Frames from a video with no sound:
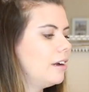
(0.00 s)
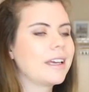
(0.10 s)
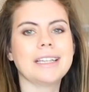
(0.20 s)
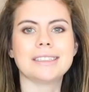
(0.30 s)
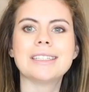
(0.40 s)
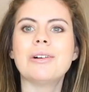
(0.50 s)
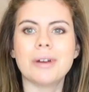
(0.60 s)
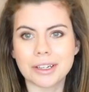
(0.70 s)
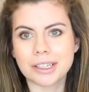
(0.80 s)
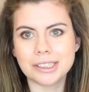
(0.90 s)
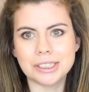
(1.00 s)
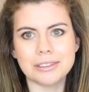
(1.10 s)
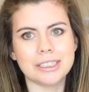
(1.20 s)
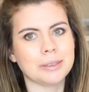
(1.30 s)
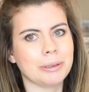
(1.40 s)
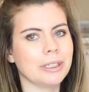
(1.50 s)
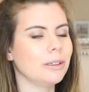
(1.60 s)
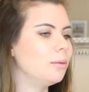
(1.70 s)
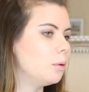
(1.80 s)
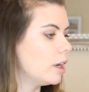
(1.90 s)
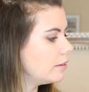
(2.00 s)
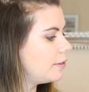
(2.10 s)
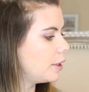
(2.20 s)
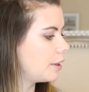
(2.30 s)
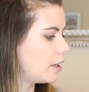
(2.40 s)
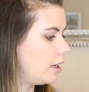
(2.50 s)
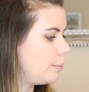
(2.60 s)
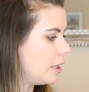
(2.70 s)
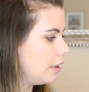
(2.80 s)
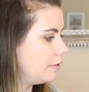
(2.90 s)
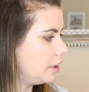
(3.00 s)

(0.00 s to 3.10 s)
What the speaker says: Okay, so what you're gonna do is put 1/4 cup of